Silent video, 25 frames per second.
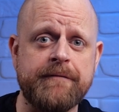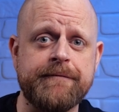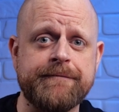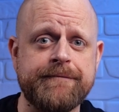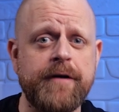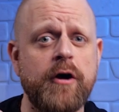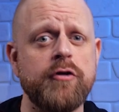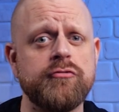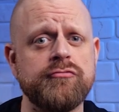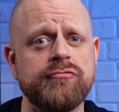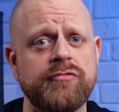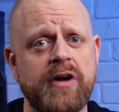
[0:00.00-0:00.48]

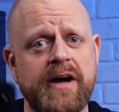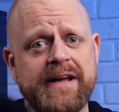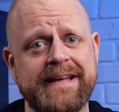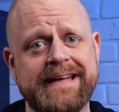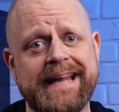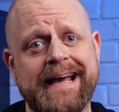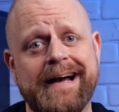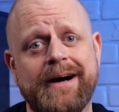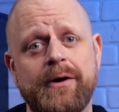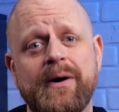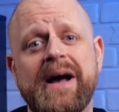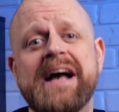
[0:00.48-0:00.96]
phone right
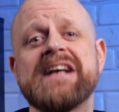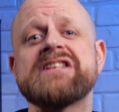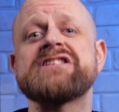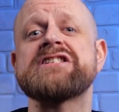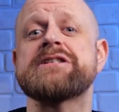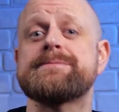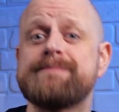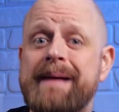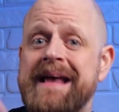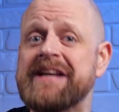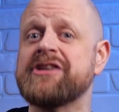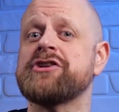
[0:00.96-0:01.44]
now,
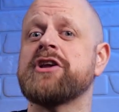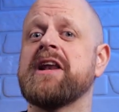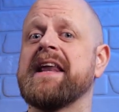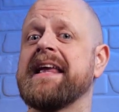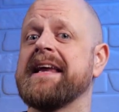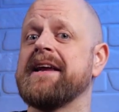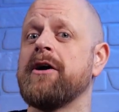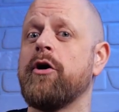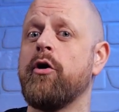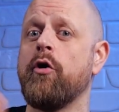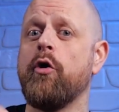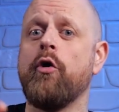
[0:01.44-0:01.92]

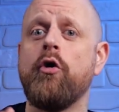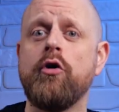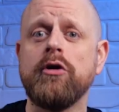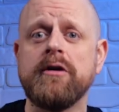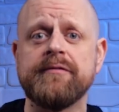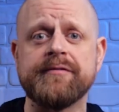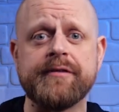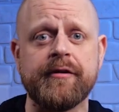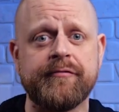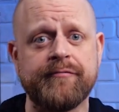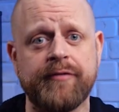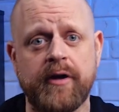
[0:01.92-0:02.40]
especially all
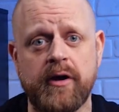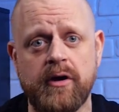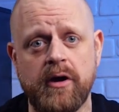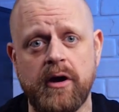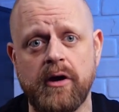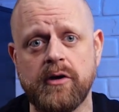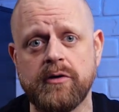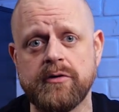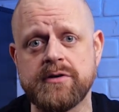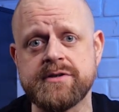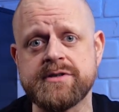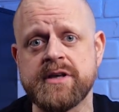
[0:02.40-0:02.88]
of the
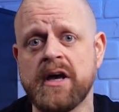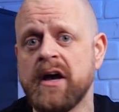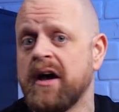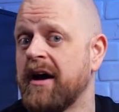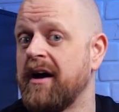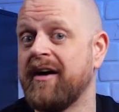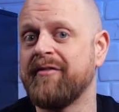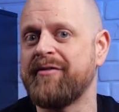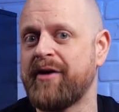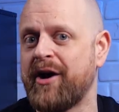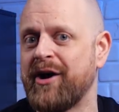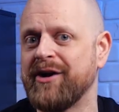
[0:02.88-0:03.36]
photos
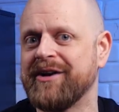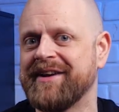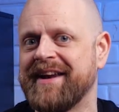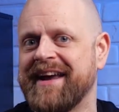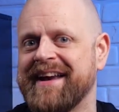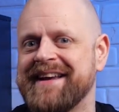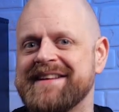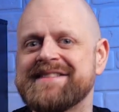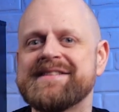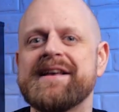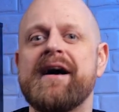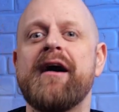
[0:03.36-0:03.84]
of
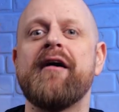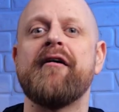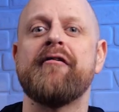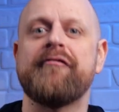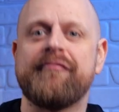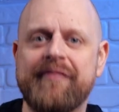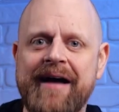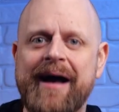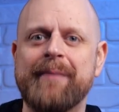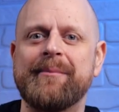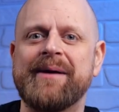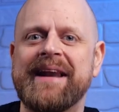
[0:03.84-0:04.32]
holidays,
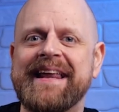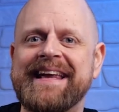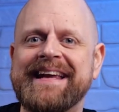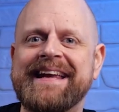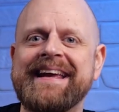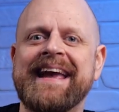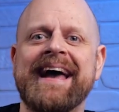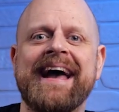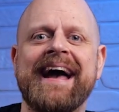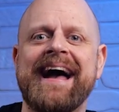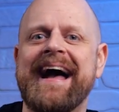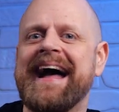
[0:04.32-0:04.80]

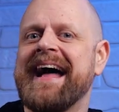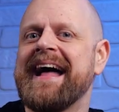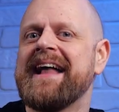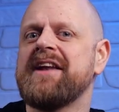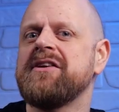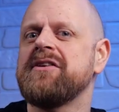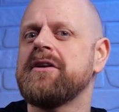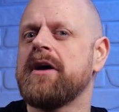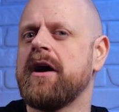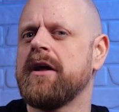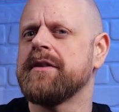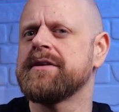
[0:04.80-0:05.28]
family,
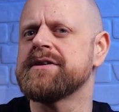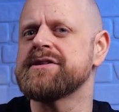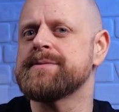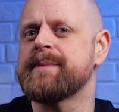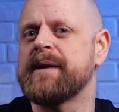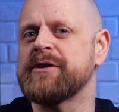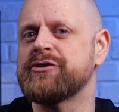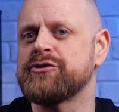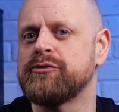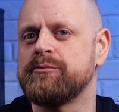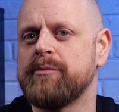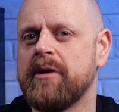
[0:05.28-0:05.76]
and other
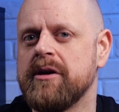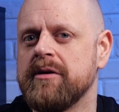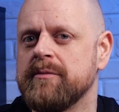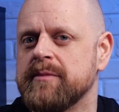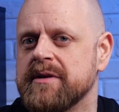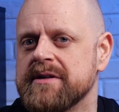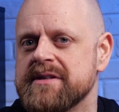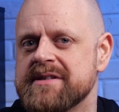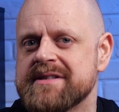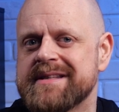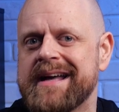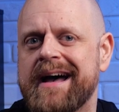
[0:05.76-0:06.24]
special
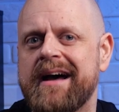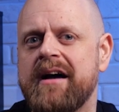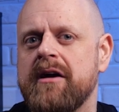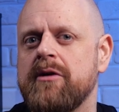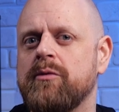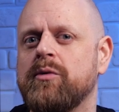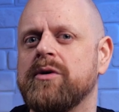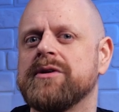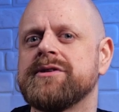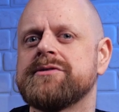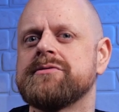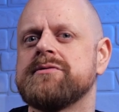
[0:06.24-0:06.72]
moments that I
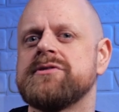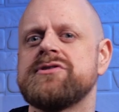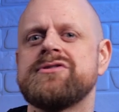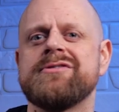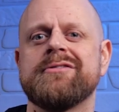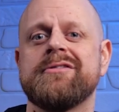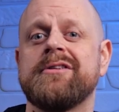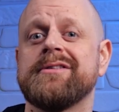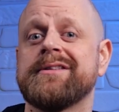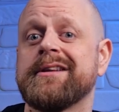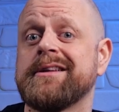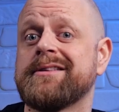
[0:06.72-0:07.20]
want to
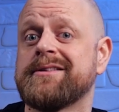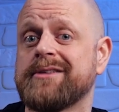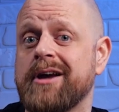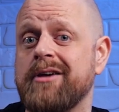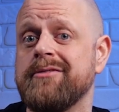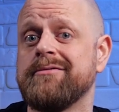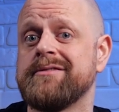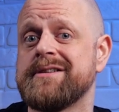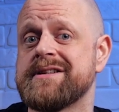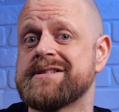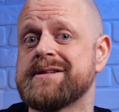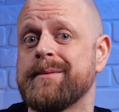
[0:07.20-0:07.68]
ensure that
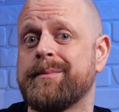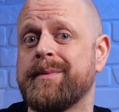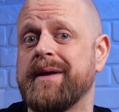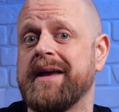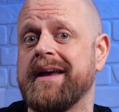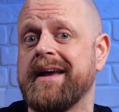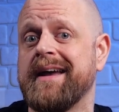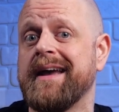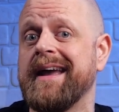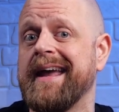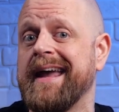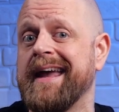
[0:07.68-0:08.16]
don't
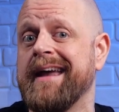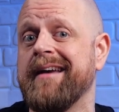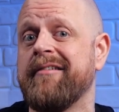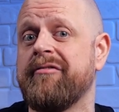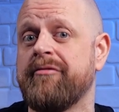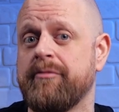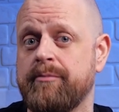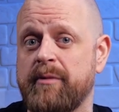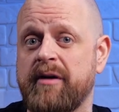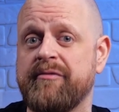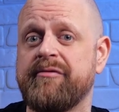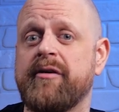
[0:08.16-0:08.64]
disappear
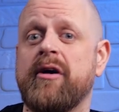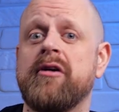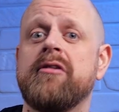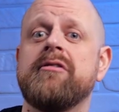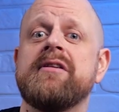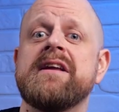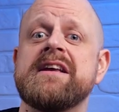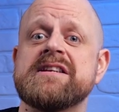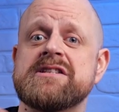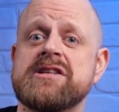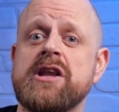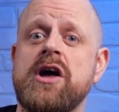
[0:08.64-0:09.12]
if my
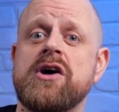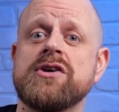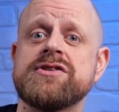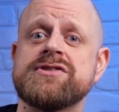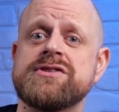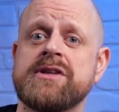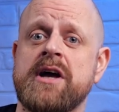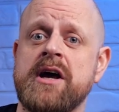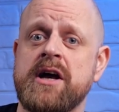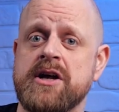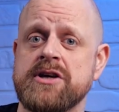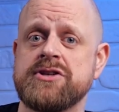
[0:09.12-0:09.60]
phone is
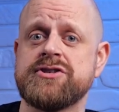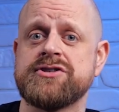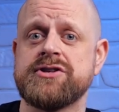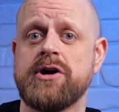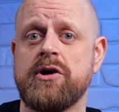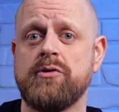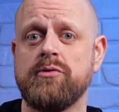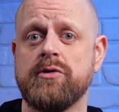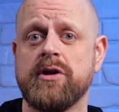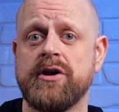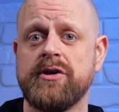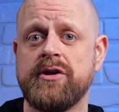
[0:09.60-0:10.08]
lost,
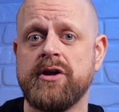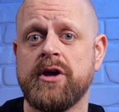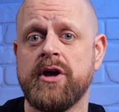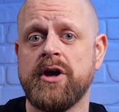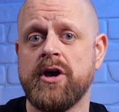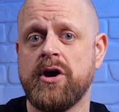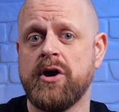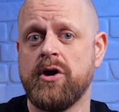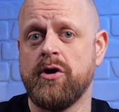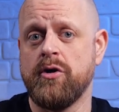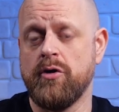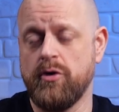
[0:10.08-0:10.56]
stolen,
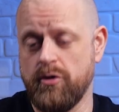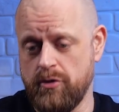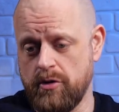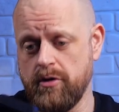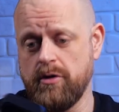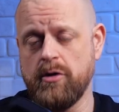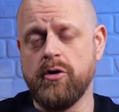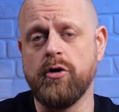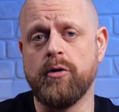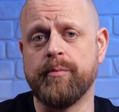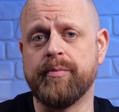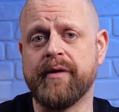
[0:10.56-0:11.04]

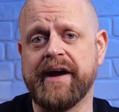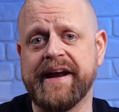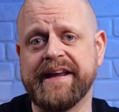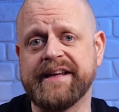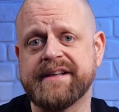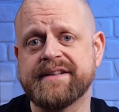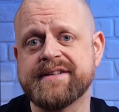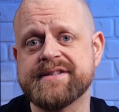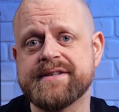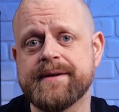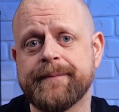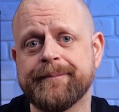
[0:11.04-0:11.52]
or
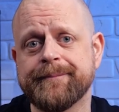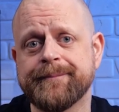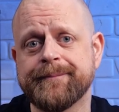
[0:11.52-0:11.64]
breaks.